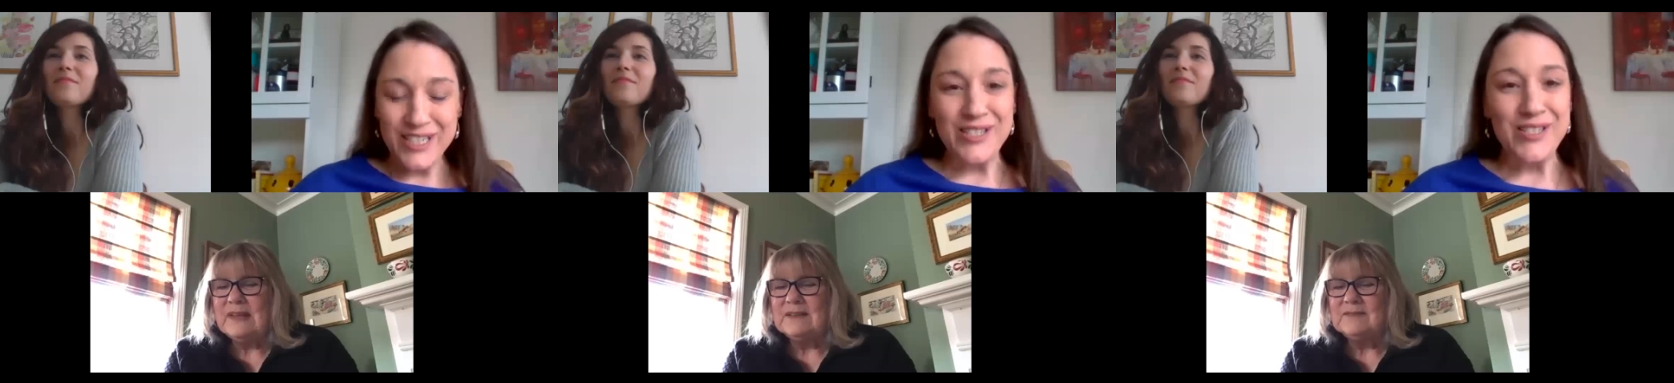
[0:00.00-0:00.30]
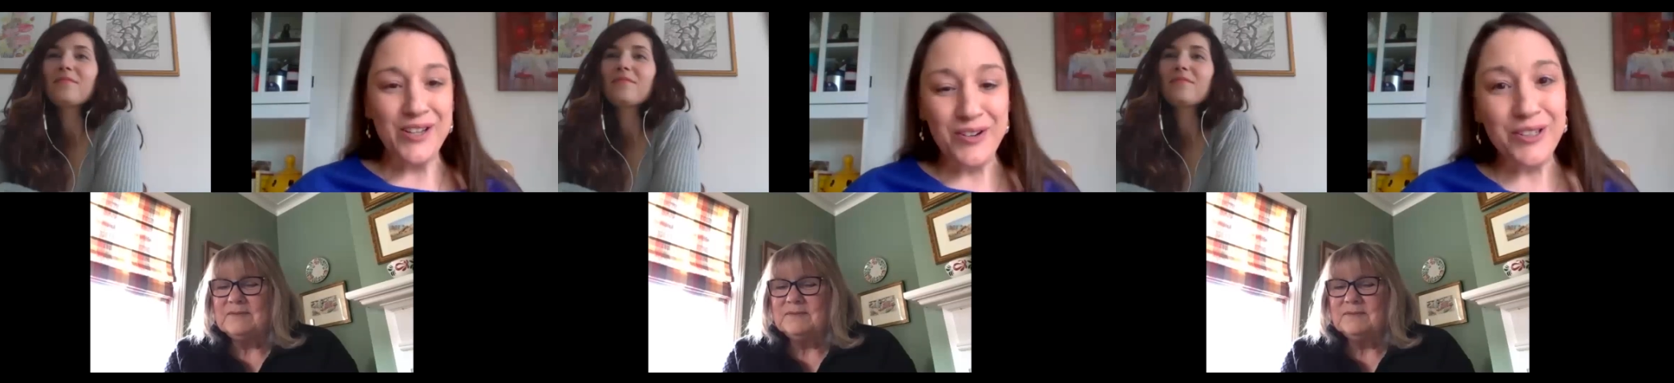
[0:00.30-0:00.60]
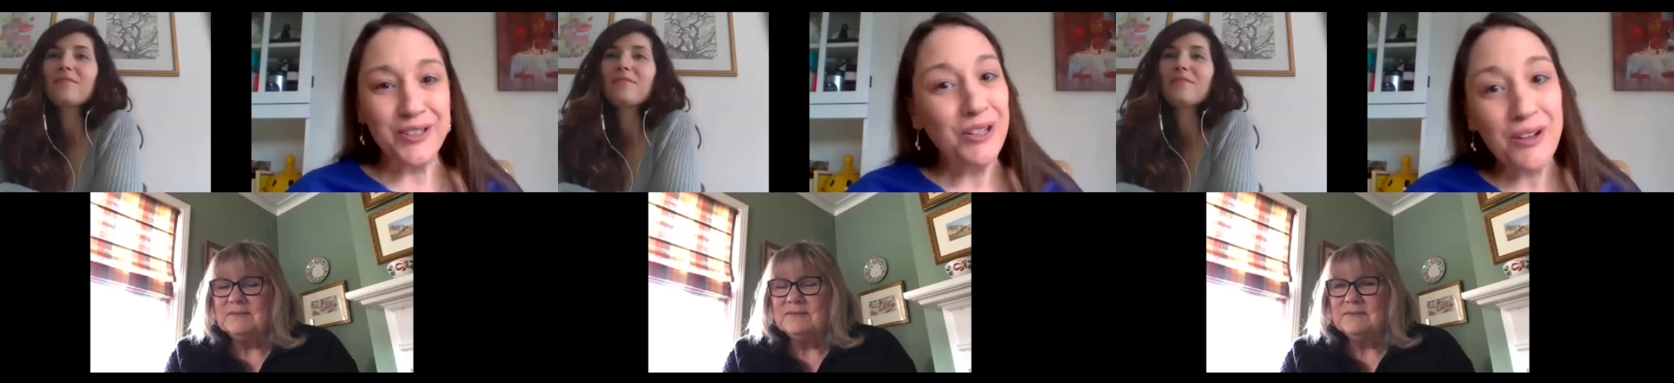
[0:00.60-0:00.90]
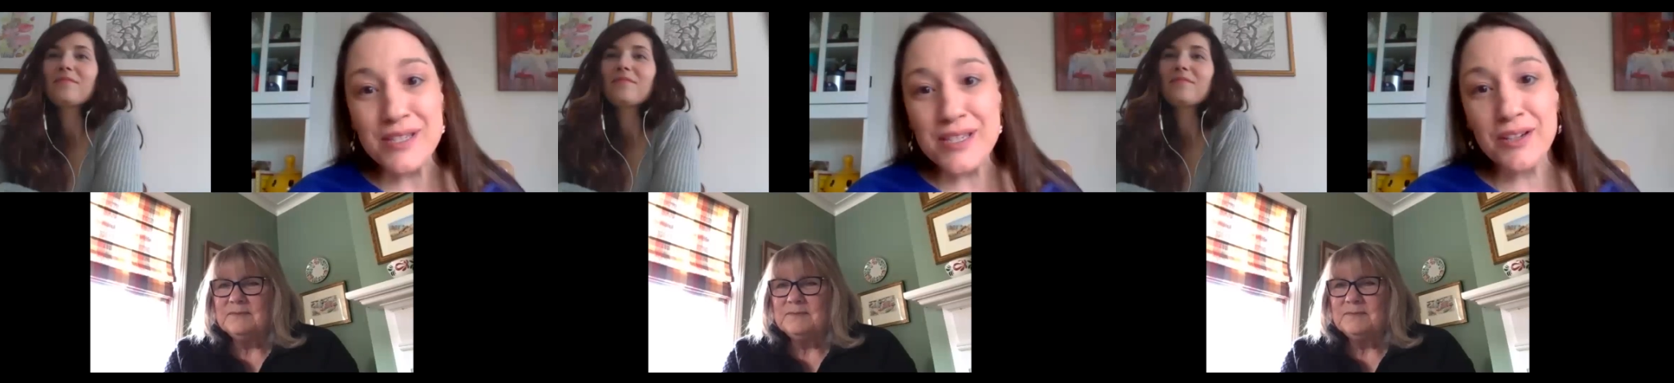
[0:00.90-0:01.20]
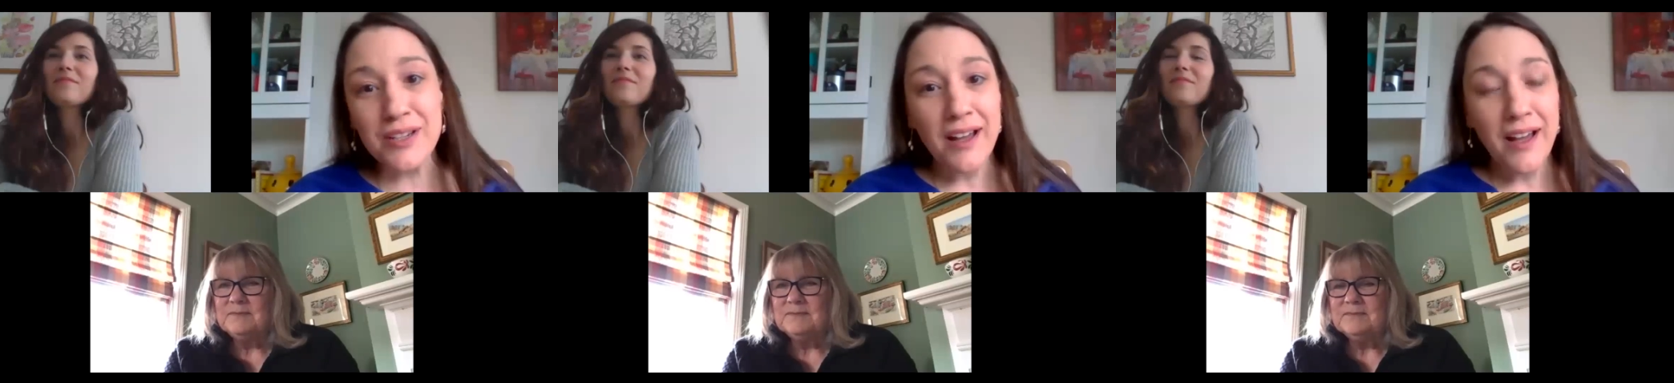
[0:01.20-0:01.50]
Speaker 1: So in
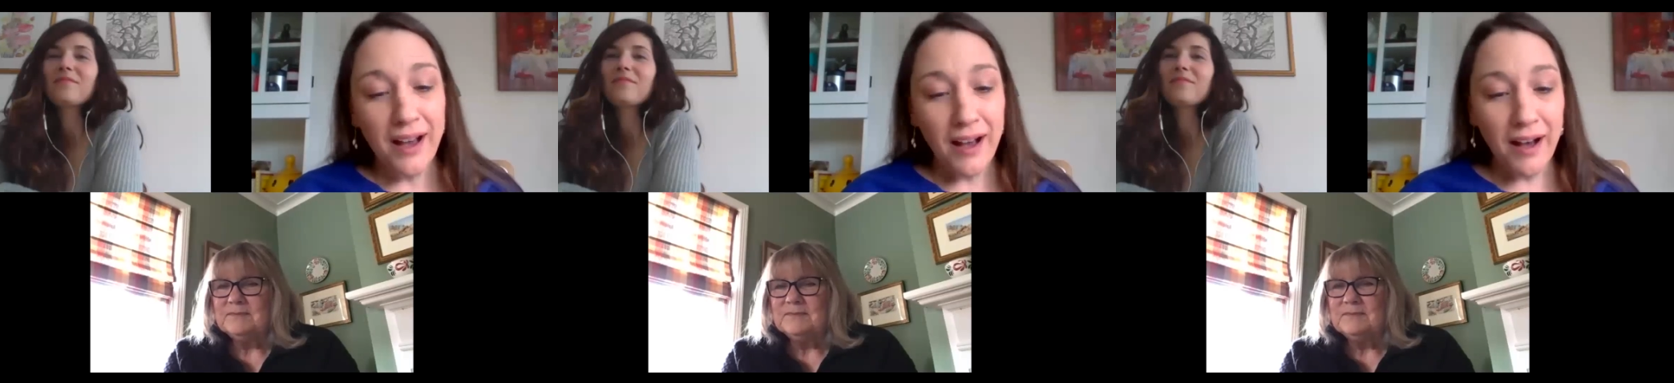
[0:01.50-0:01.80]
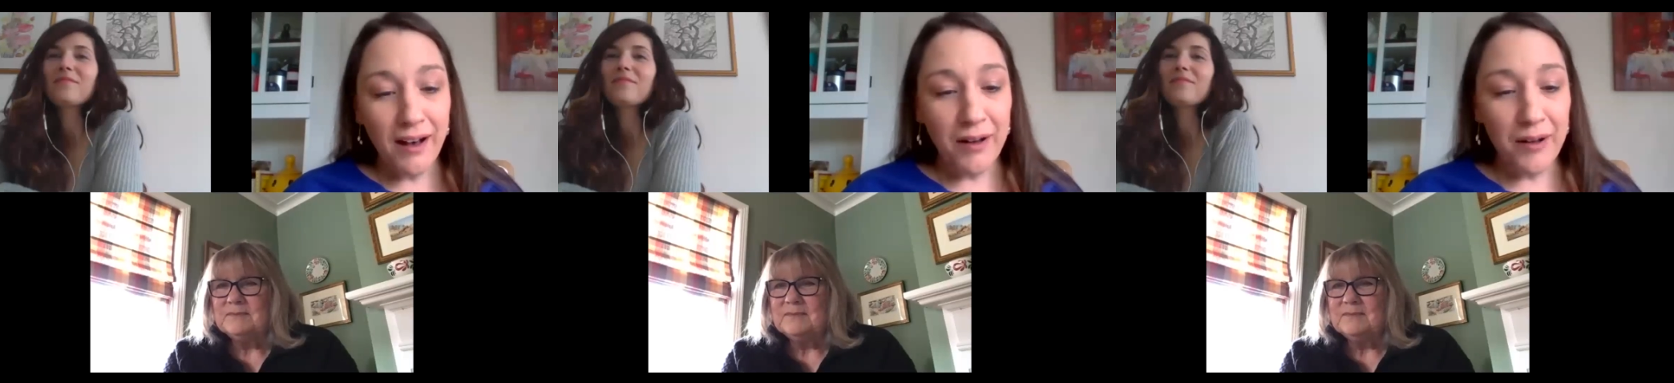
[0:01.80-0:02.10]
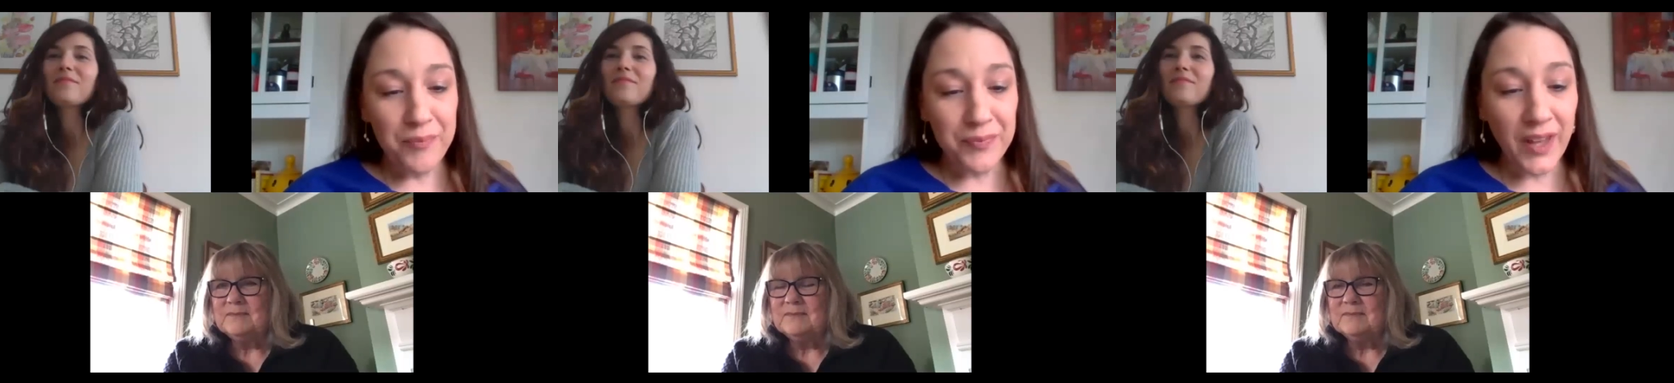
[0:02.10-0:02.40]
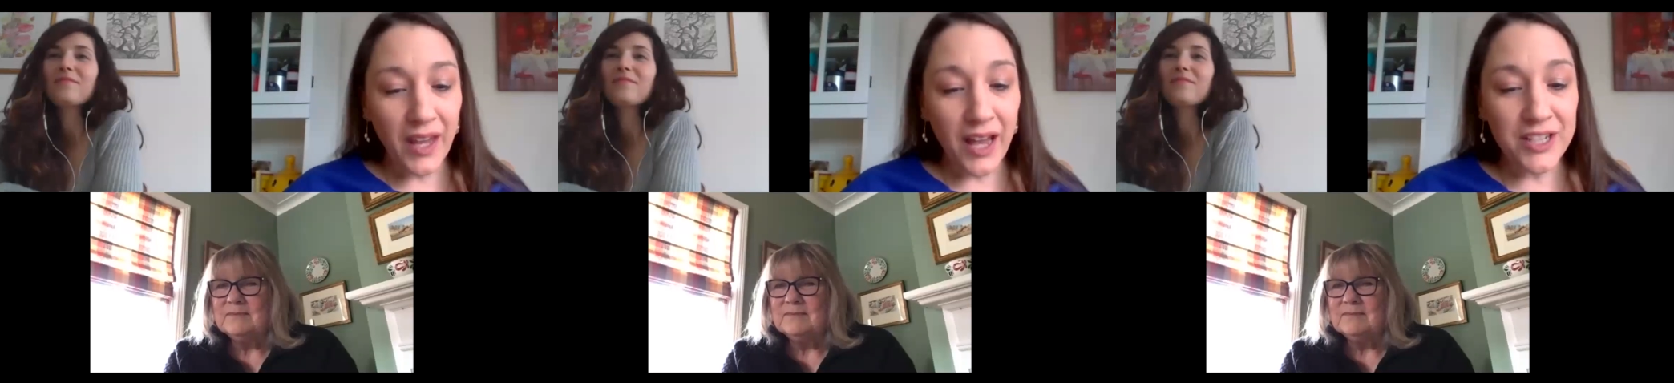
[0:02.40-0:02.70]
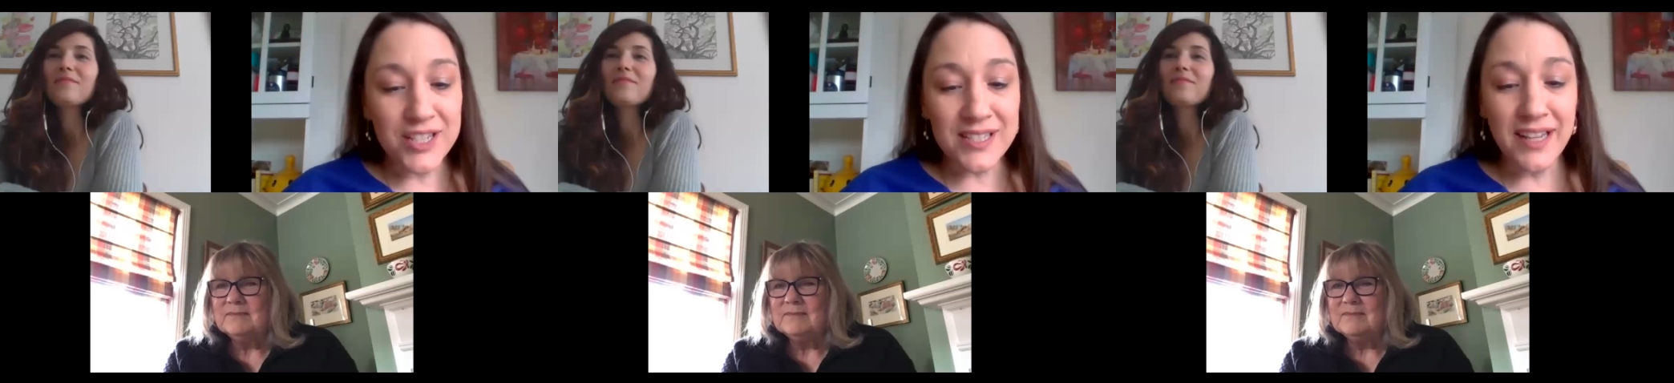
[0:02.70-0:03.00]
closing, um, I'd
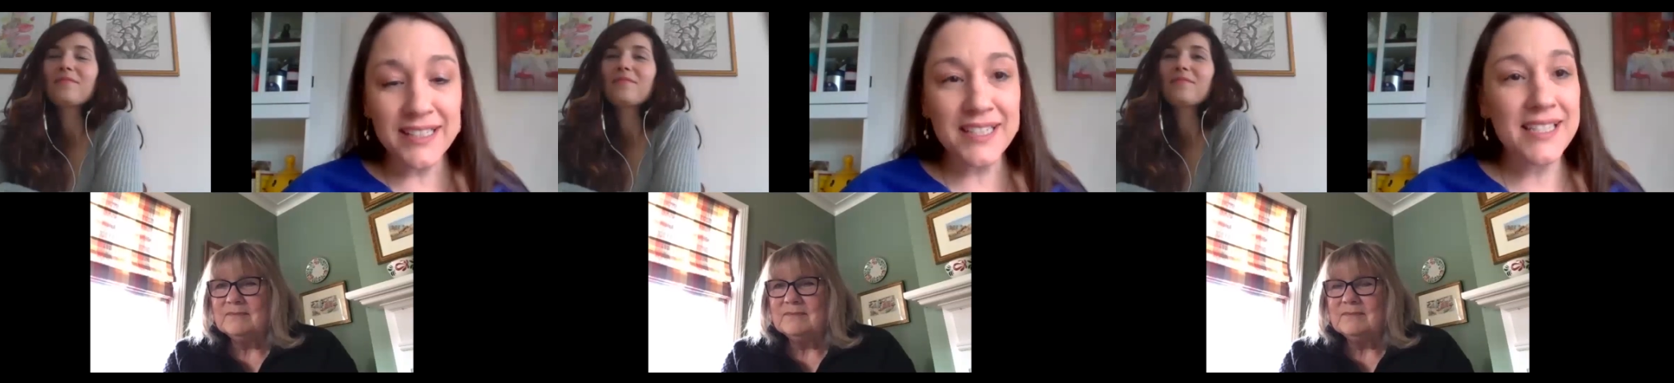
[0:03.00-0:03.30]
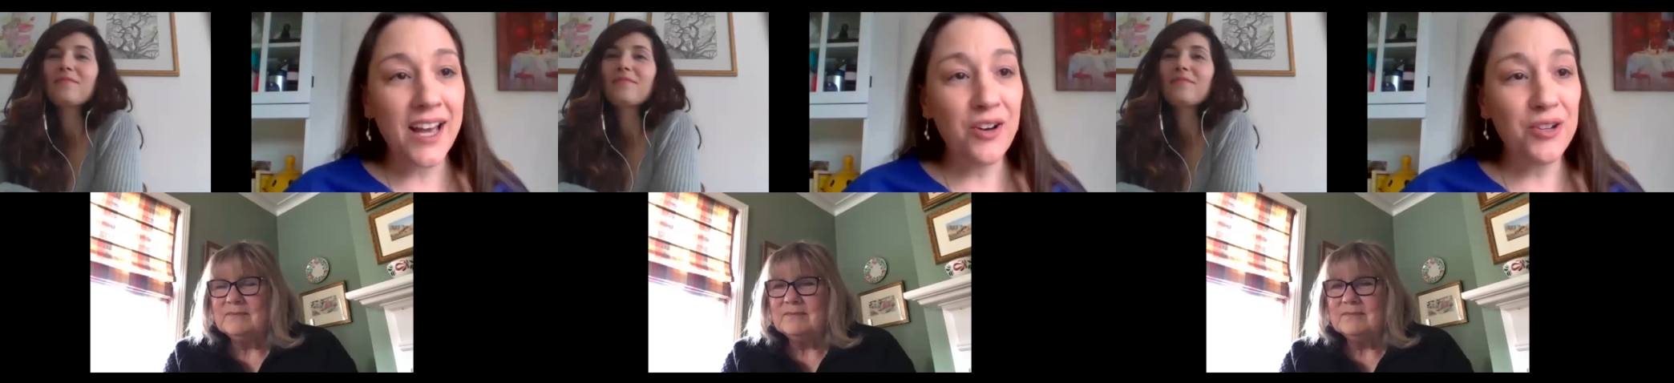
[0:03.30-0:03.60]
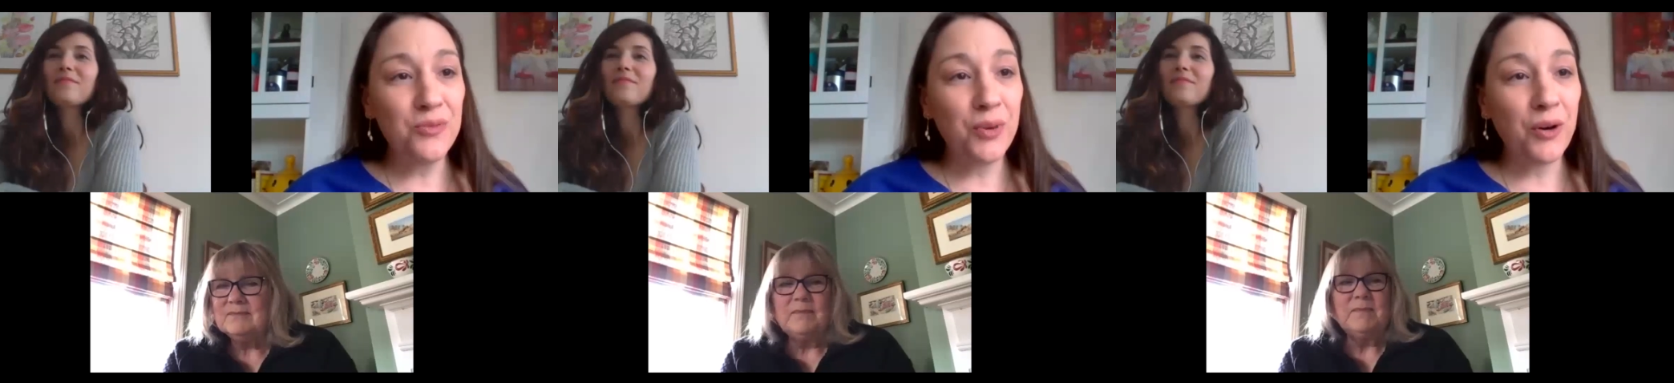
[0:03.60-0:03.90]
just like to tell you